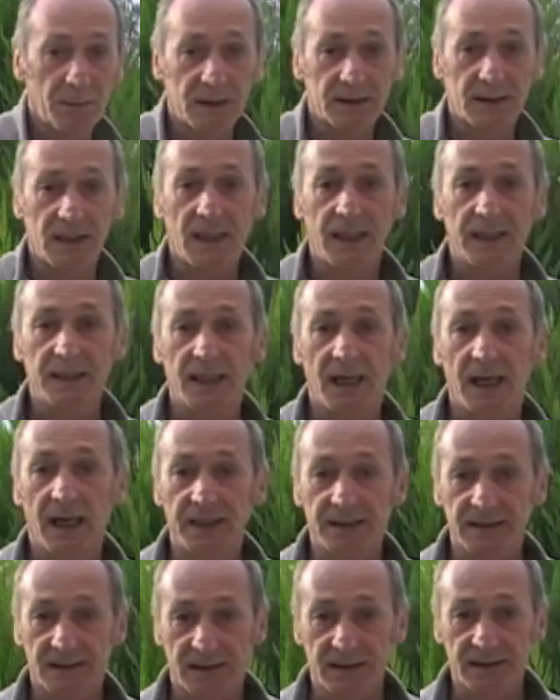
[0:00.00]
but like
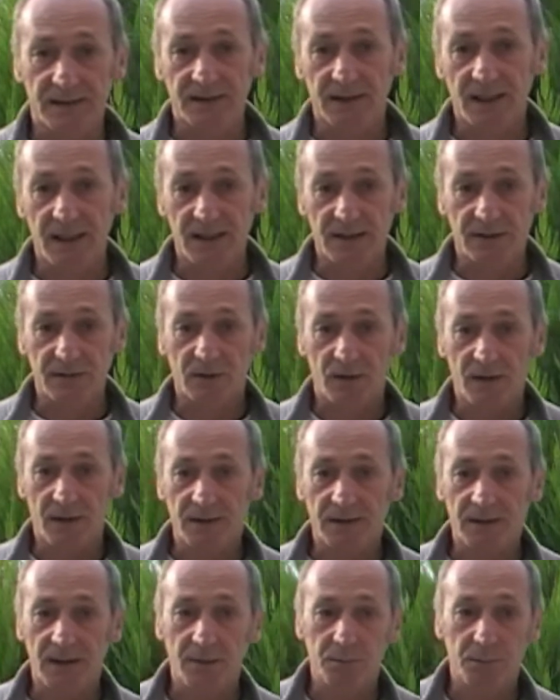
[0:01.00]
Einstein says, for
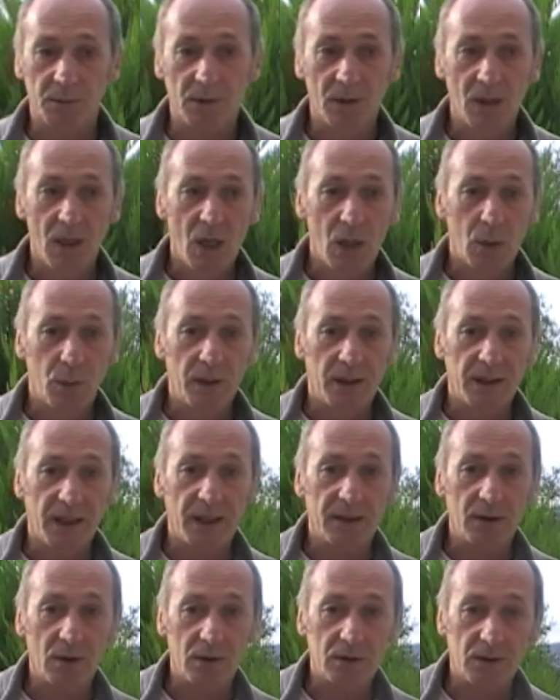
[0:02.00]
example, we
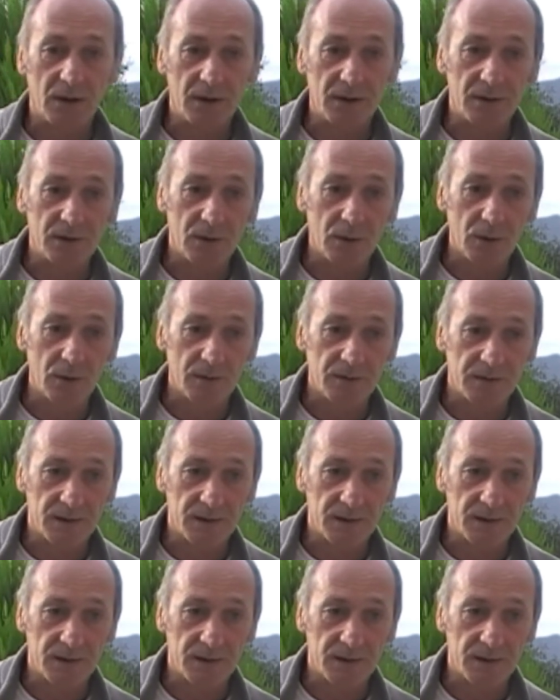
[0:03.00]
cannot resolve